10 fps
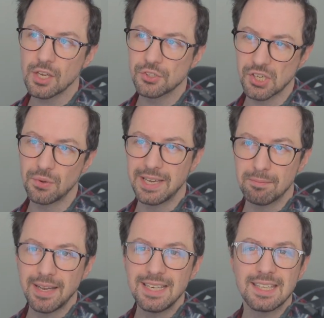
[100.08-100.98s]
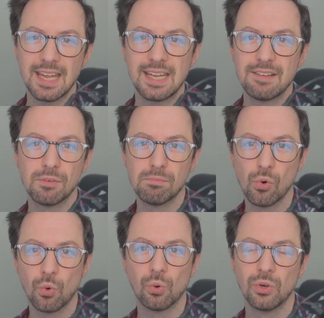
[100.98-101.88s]
So it made it then even
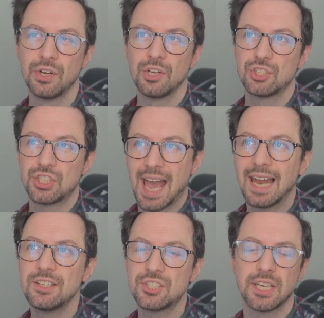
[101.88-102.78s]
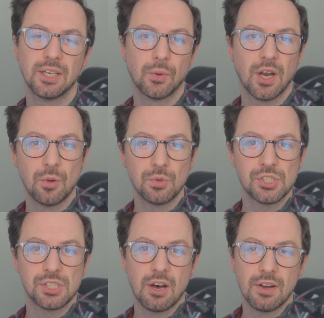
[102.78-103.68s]
more challenging when I was
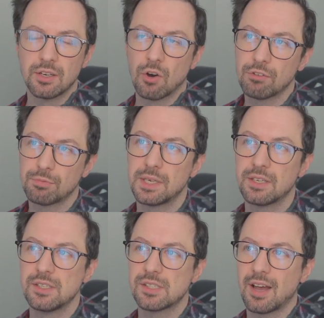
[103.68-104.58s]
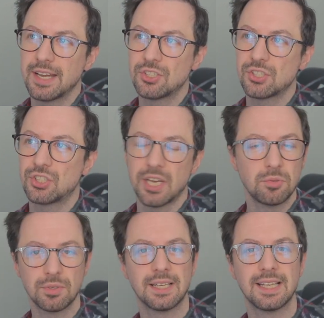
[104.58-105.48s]
starting off, because I just
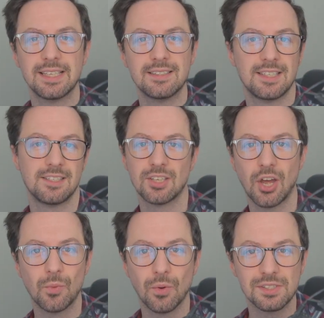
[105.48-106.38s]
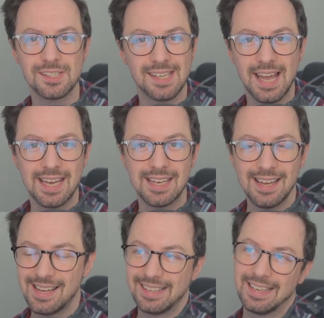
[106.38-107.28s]
genuinely didn't know what to say,
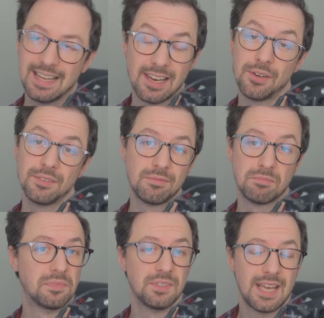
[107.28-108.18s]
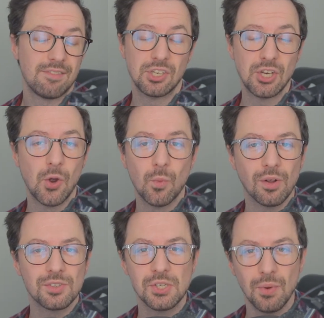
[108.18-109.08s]
let alone even know
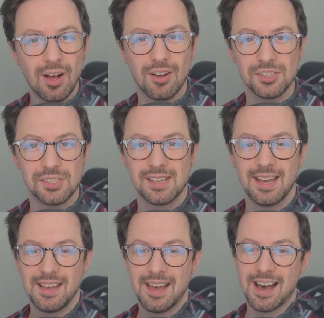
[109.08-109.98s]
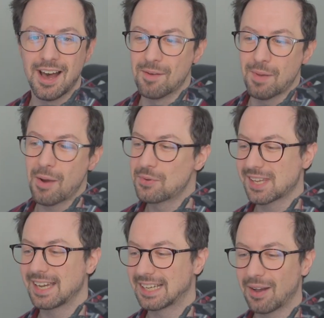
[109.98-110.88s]
what to ask. I
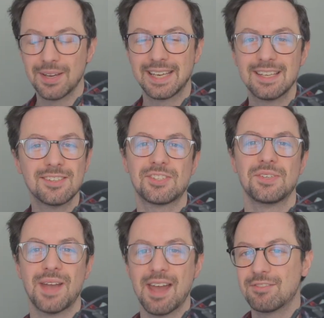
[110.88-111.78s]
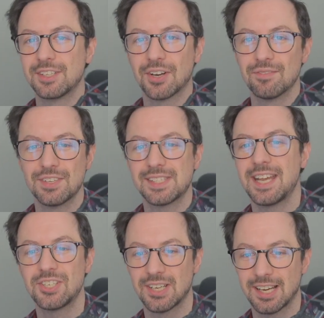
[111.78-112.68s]
was like going into every
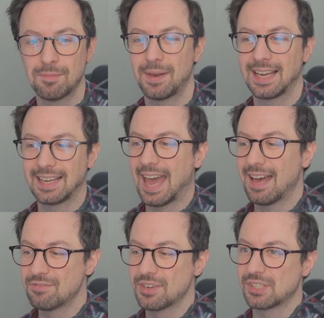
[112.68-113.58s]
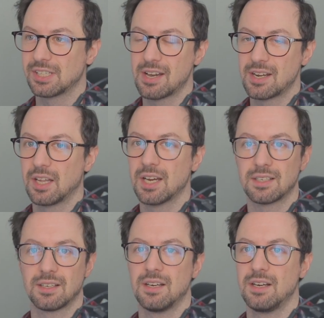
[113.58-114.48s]
conversation like a blank canvas and going
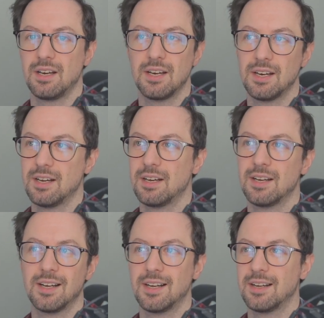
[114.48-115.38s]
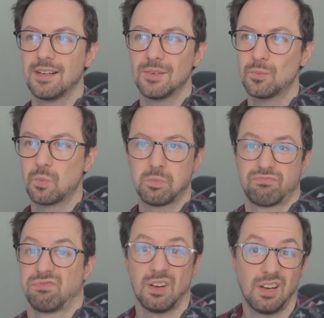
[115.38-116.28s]
like, I
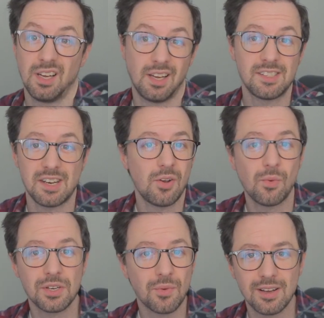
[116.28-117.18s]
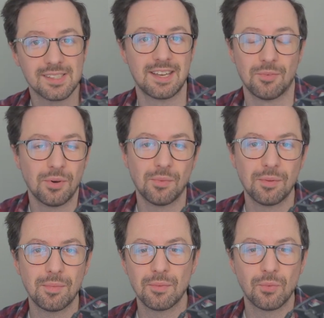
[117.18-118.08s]
don't know what to ask here.
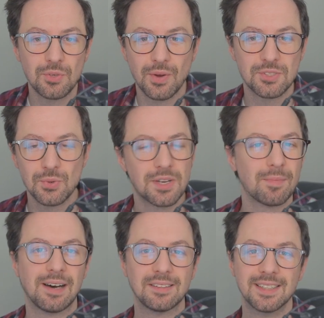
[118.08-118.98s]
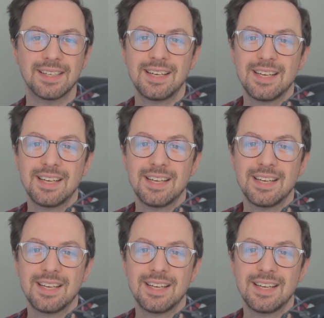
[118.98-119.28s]
What do I talk about?